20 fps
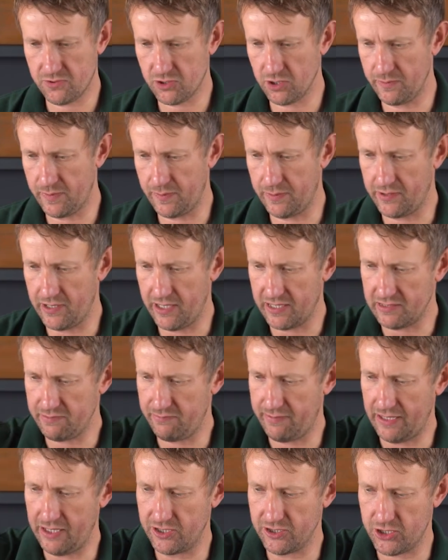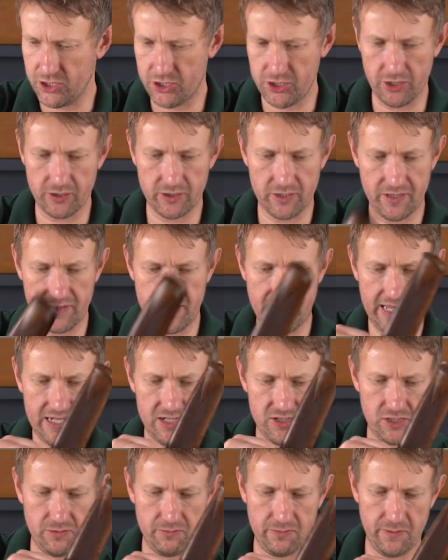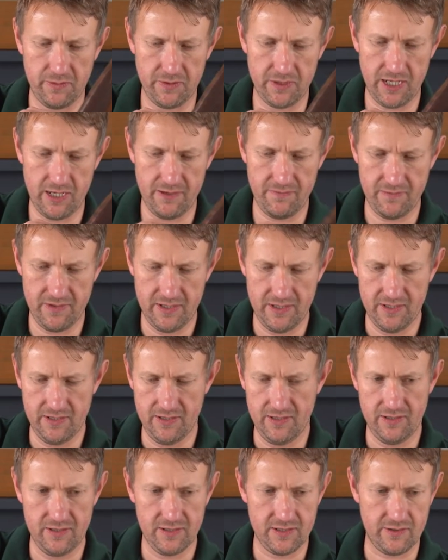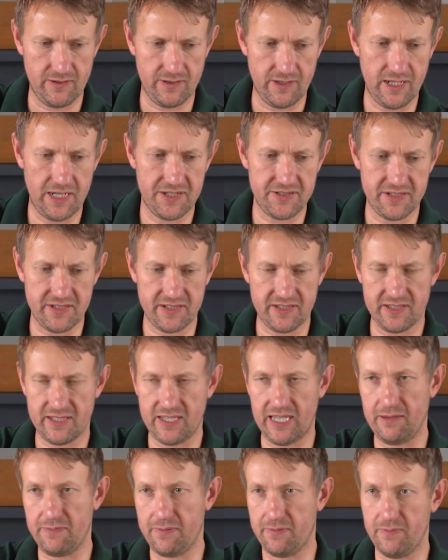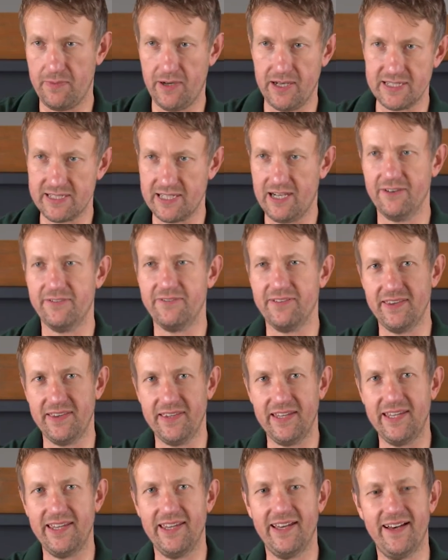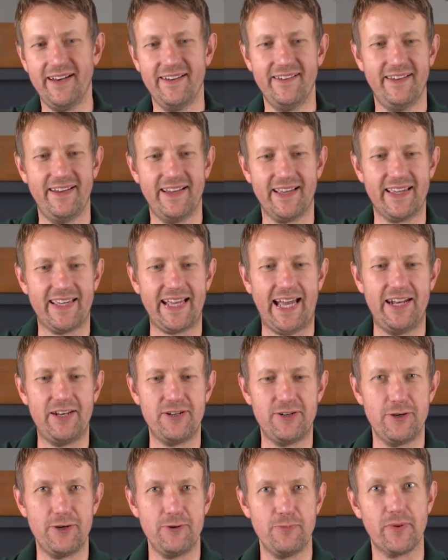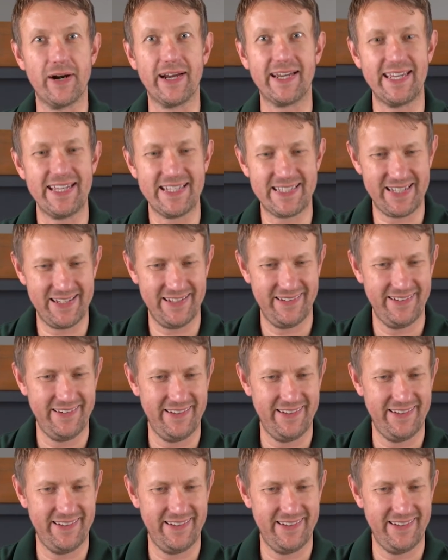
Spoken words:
Some people know how to balance a shotgun on their hand. Some people don't. I would like to keep myself in the can-do bracket.